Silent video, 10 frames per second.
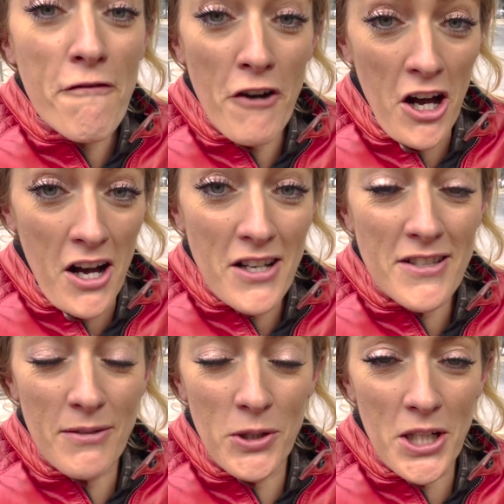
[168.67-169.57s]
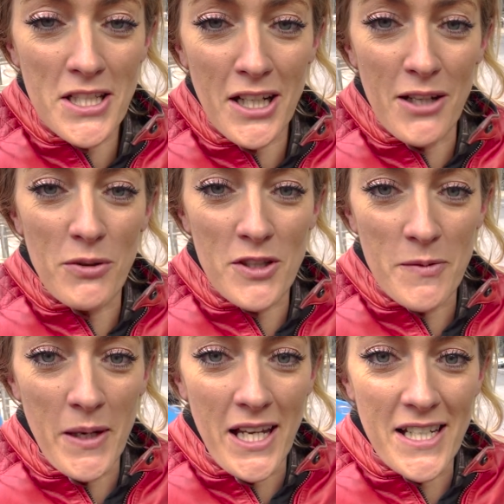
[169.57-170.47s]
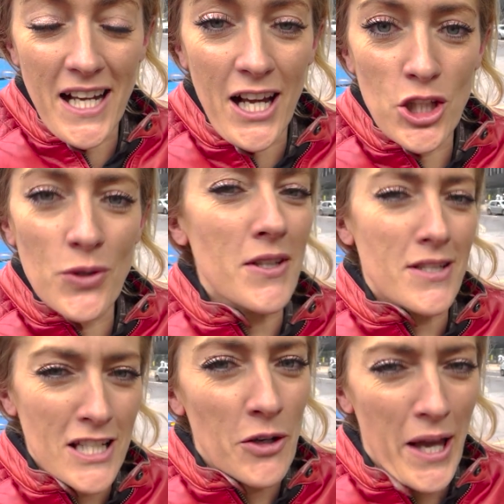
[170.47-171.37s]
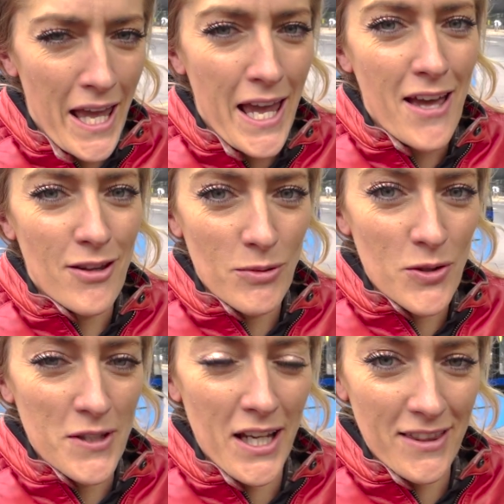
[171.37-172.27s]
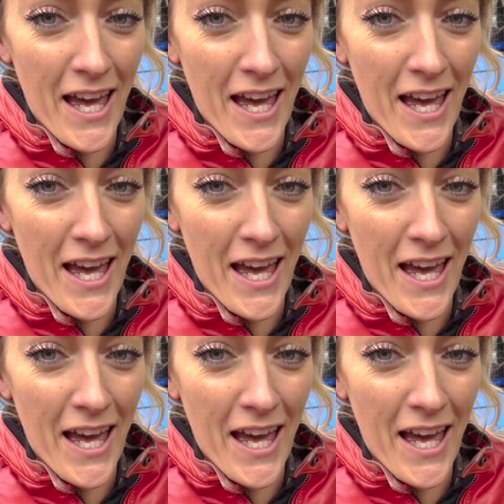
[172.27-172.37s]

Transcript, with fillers: fast, I'm not going to tell you what speed, and you can still hear the music.